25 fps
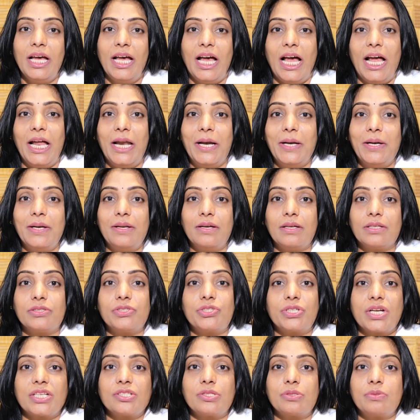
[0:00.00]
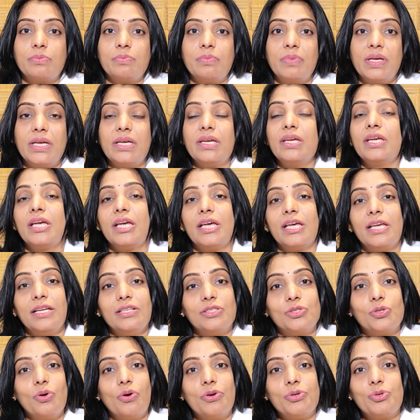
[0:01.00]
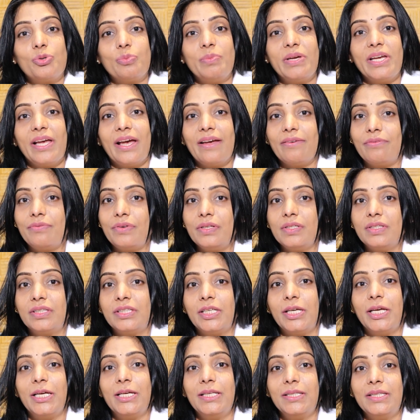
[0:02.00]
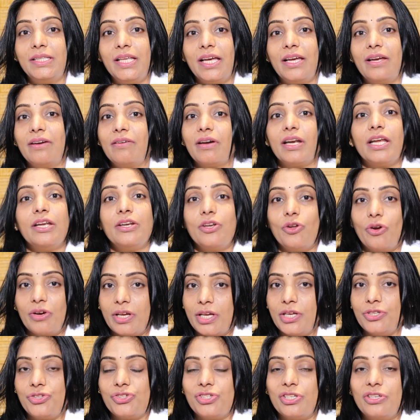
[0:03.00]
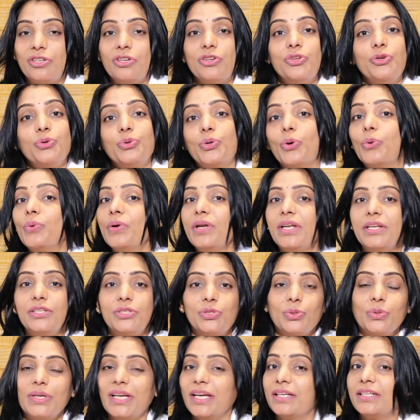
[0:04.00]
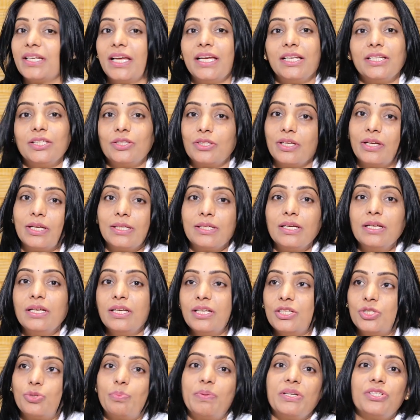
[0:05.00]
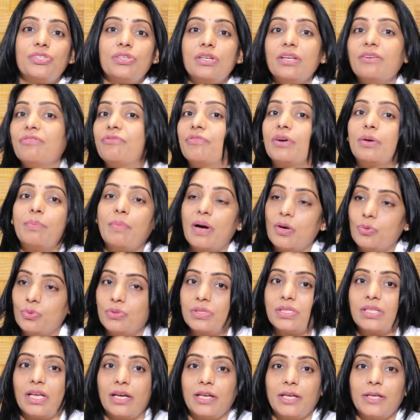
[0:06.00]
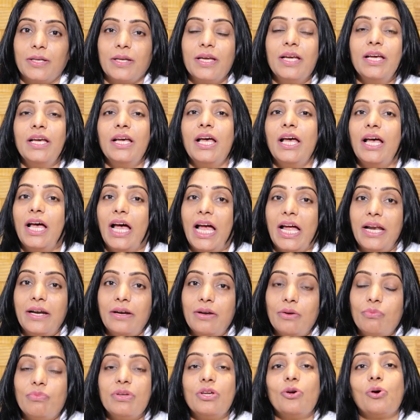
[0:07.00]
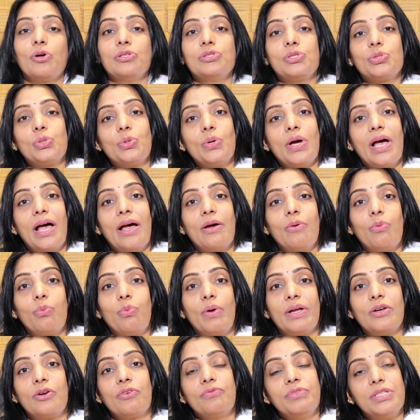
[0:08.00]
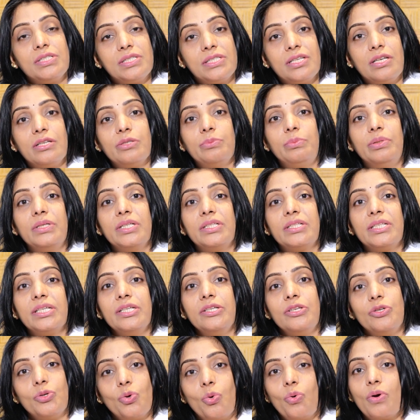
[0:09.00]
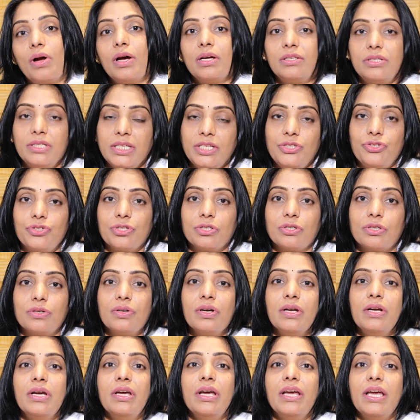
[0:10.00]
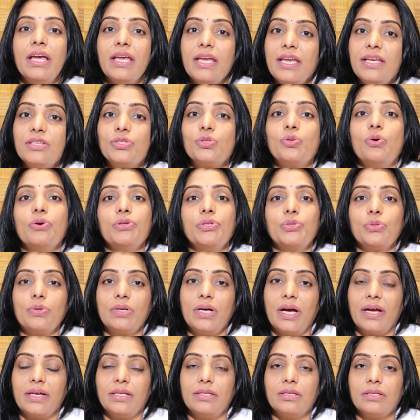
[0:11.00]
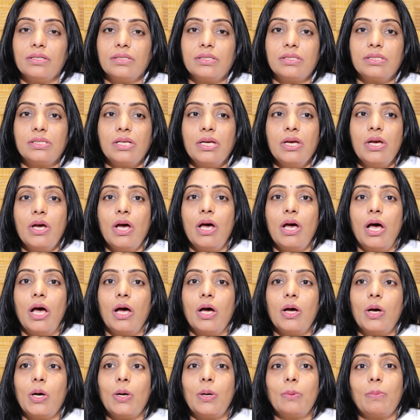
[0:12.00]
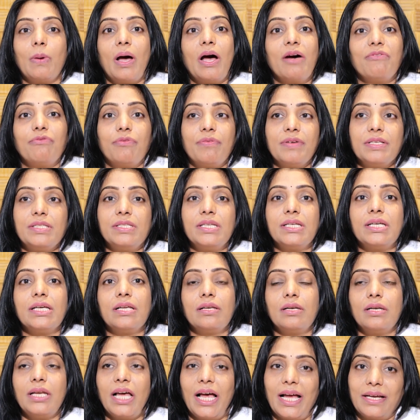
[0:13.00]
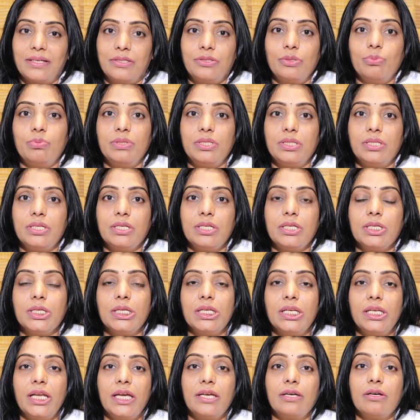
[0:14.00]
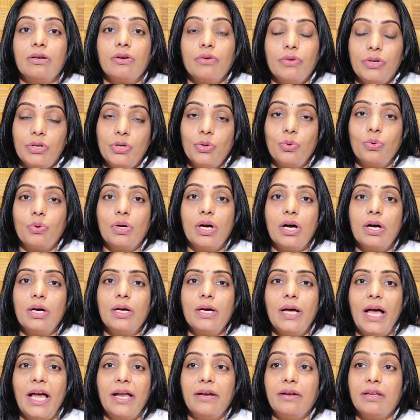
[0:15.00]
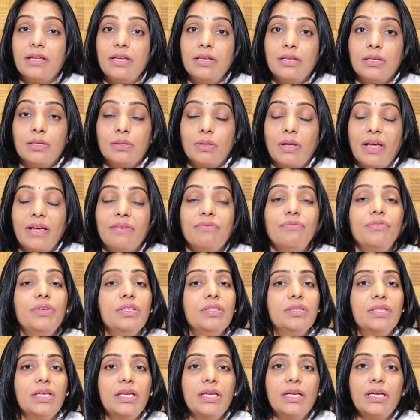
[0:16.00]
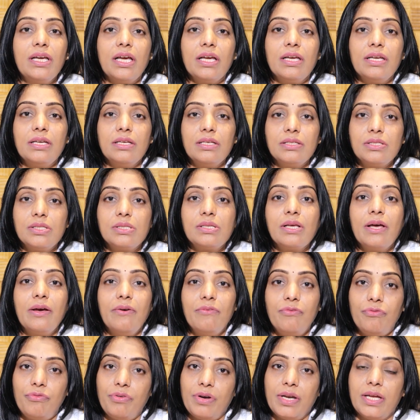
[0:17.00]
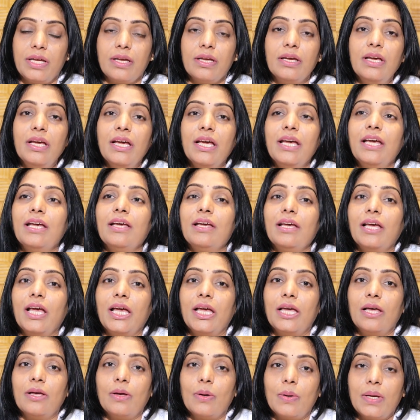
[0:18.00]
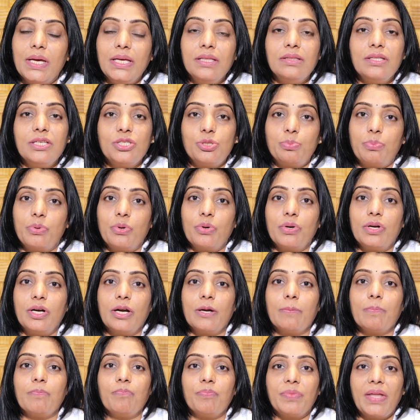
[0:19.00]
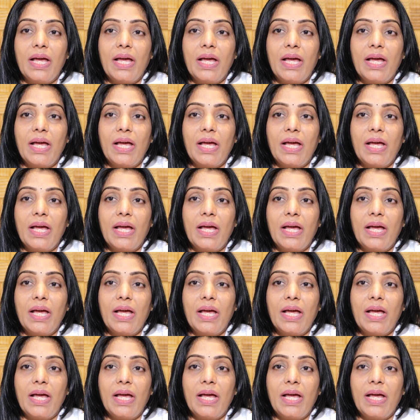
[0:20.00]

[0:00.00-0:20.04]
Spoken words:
And trust me, it's going to be everything there in your kitchen. You don't need to get anything specially from outside. And we also have one of the celebrity yoga teacher. He's going to guide us a physical activity like yoga, and everything is free in this program.